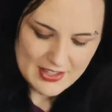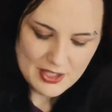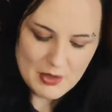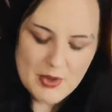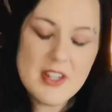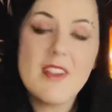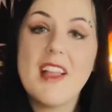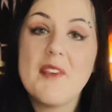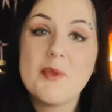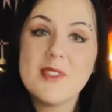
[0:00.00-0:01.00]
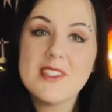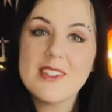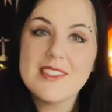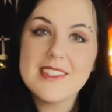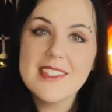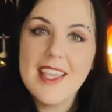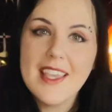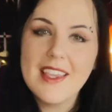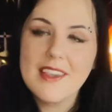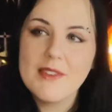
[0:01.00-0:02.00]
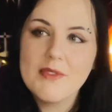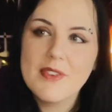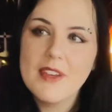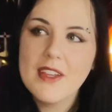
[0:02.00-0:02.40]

You and your loved ones are safe.